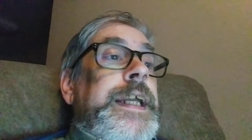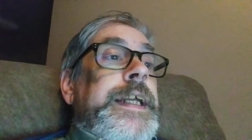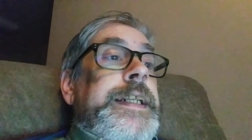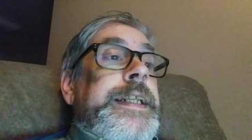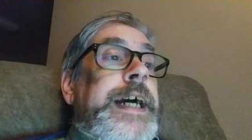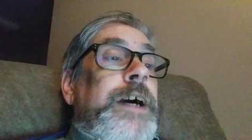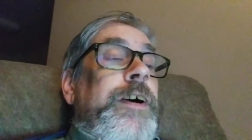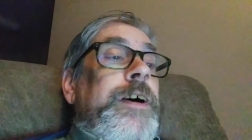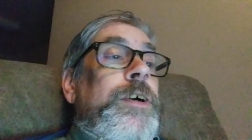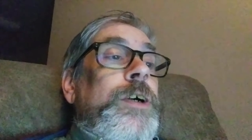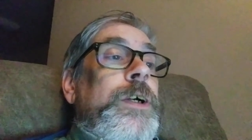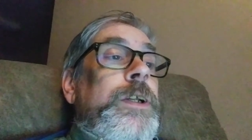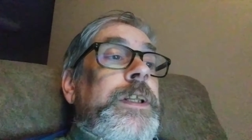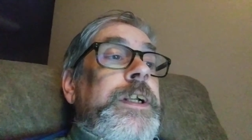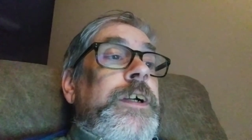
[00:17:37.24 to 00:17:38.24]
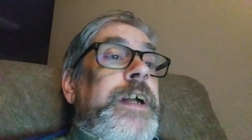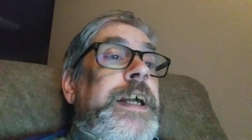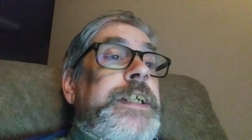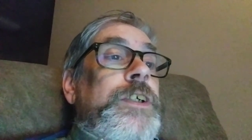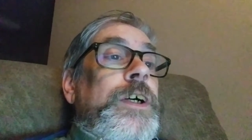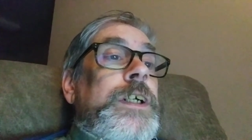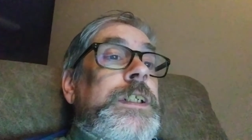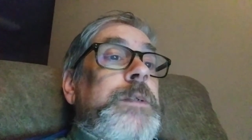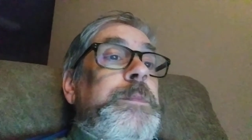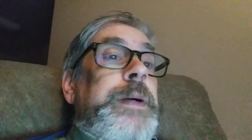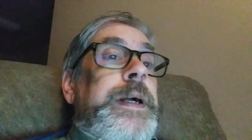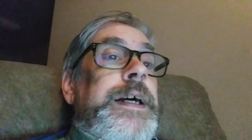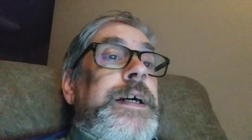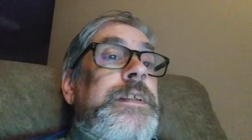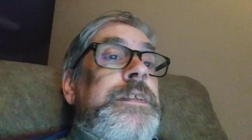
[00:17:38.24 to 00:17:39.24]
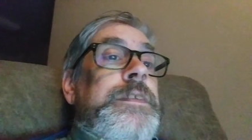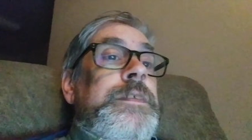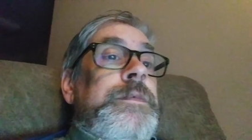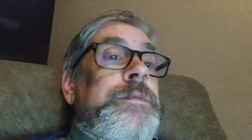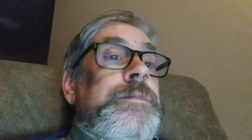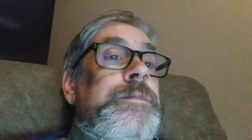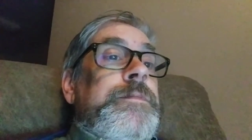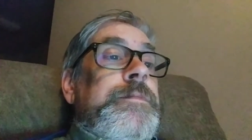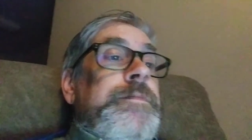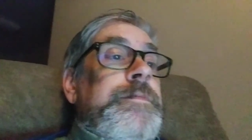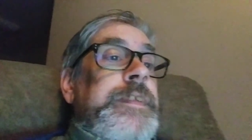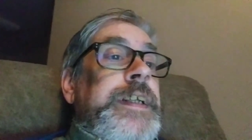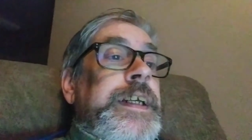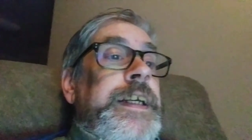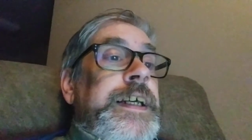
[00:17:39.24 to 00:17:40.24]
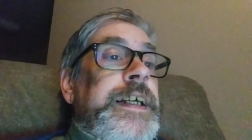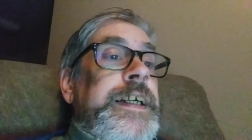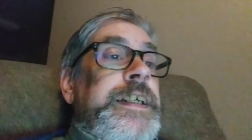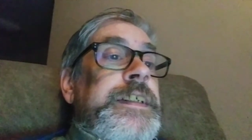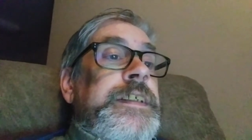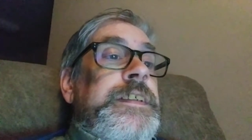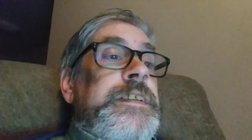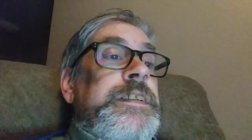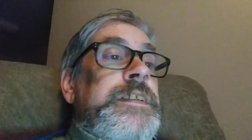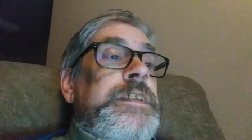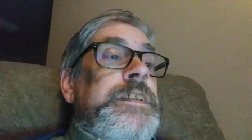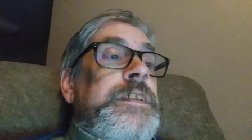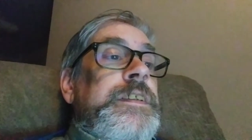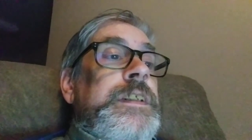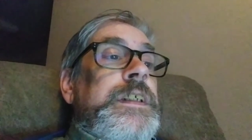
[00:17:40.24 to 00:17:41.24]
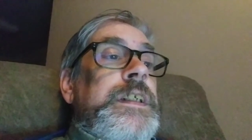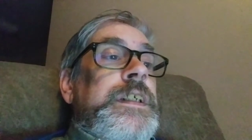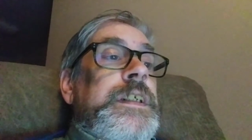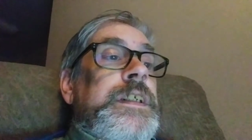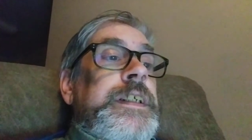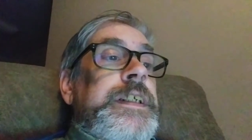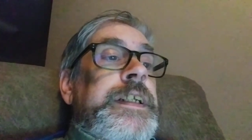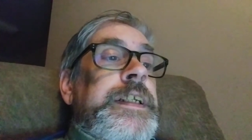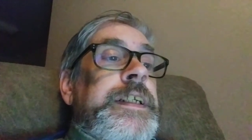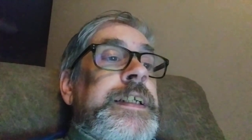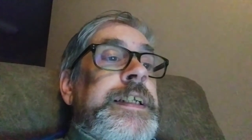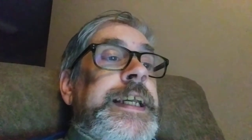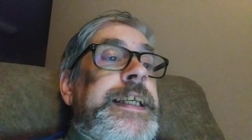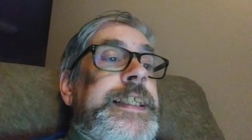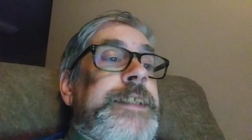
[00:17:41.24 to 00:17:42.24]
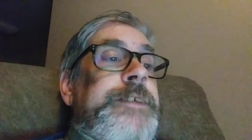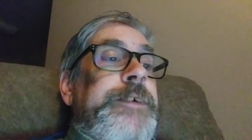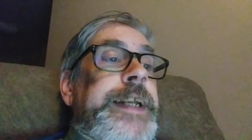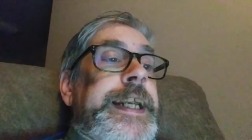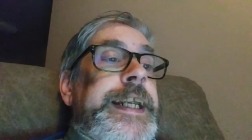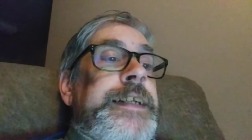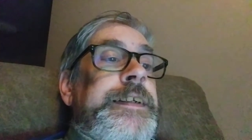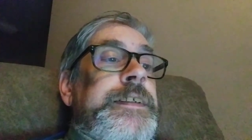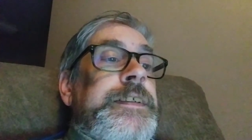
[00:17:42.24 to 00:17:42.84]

Now, earlier I talked about uh, Keith Green